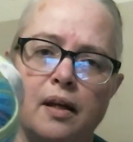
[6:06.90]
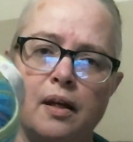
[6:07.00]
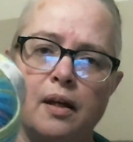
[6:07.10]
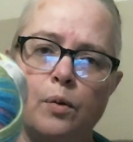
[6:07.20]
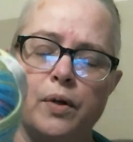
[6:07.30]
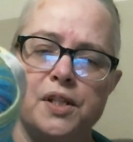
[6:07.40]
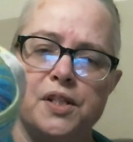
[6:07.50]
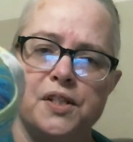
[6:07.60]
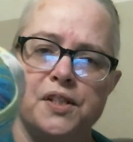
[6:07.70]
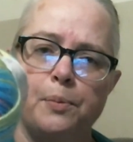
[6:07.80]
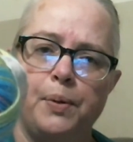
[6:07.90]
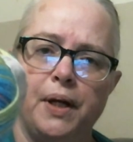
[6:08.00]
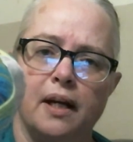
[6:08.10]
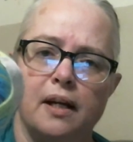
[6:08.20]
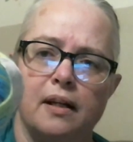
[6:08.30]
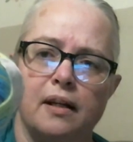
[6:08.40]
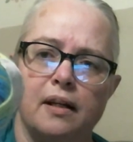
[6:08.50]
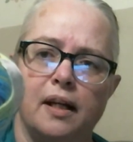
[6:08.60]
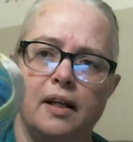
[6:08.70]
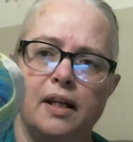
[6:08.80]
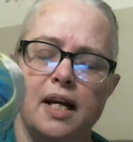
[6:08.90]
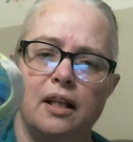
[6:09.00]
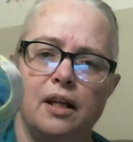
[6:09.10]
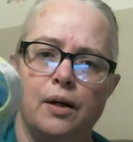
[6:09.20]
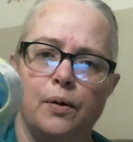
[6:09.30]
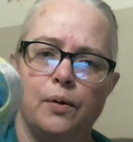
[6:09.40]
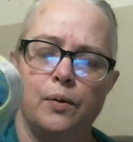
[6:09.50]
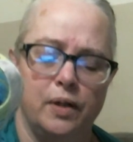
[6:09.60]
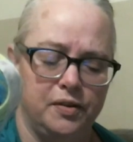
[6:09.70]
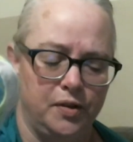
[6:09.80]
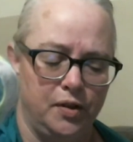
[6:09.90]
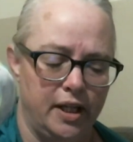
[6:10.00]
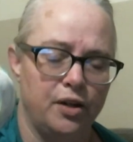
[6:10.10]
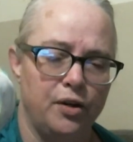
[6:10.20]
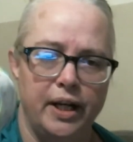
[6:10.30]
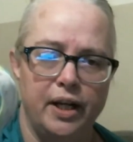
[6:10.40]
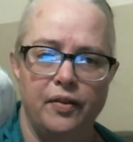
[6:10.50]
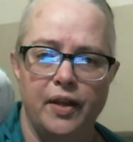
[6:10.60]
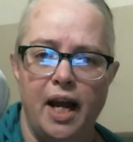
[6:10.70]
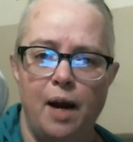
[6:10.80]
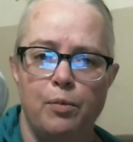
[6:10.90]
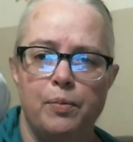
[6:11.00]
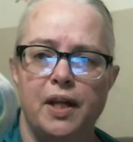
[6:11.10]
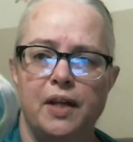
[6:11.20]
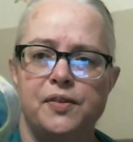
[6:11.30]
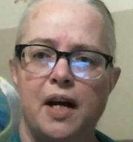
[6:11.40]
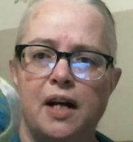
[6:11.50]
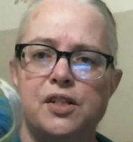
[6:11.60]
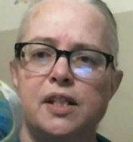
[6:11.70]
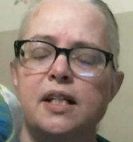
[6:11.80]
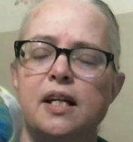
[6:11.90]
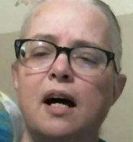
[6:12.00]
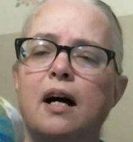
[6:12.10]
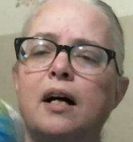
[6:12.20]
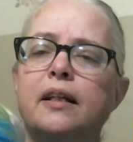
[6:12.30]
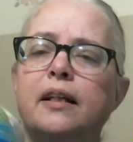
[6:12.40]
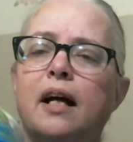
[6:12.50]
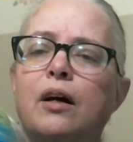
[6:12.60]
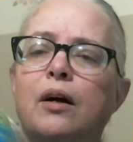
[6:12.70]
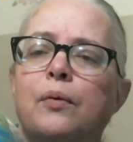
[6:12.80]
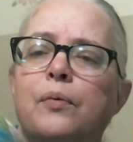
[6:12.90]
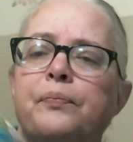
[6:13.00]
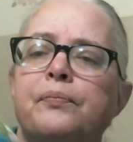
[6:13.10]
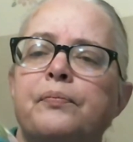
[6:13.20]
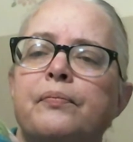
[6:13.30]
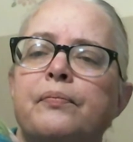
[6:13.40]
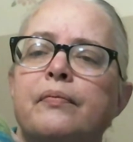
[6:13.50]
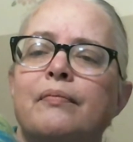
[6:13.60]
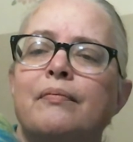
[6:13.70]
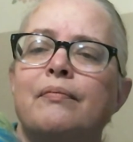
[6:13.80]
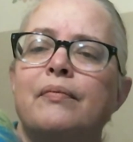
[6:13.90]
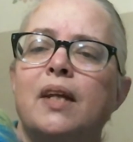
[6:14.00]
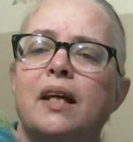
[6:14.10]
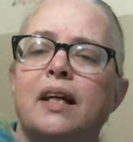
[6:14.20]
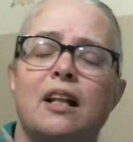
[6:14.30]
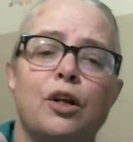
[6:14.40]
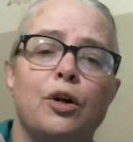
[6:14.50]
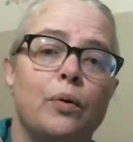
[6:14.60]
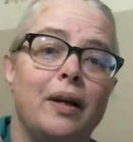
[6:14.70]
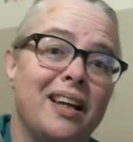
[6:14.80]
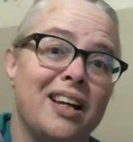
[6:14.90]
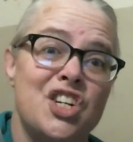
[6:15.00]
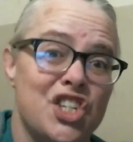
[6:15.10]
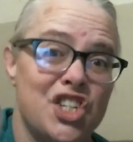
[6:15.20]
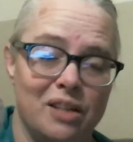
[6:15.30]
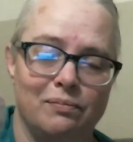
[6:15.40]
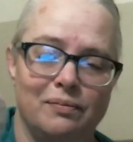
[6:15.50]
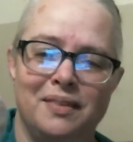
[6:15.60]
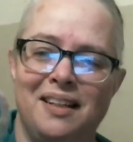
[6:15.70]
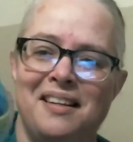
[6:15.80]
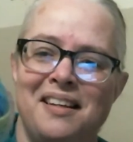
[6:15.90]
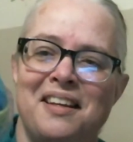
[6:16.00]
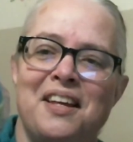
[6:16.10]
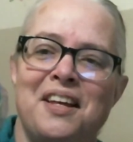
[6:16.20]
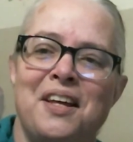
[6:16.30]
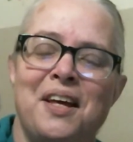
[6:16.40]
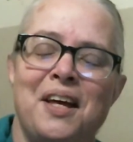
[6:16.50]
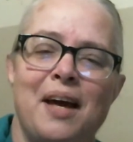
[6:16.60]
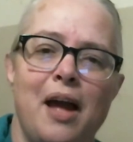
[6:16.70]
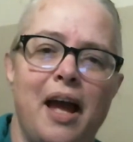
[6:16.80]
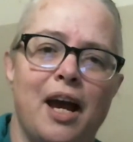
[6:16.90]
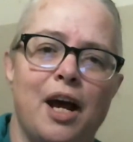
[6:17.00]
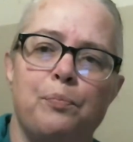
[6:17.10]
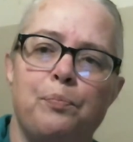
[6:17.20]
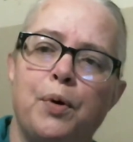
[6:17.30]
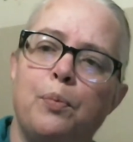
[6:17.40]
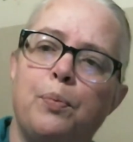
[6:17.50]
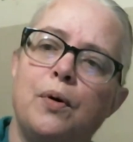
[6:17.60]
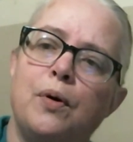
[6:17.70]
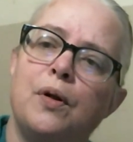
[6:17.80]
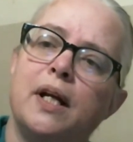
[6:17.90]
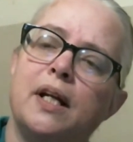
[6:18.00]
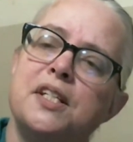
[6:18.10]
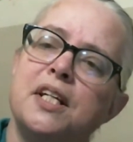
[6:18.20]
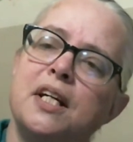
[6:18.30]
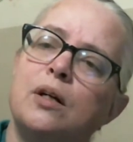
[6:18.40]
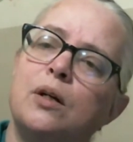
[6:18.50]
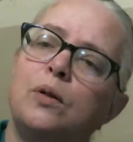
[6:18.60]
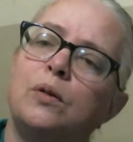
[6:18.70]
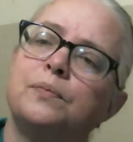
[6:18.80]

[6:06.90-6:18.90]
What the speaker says: which is the pink and yellow. It's looking green on the camera, but that's actually yellow. Yellowish. And purple and teal.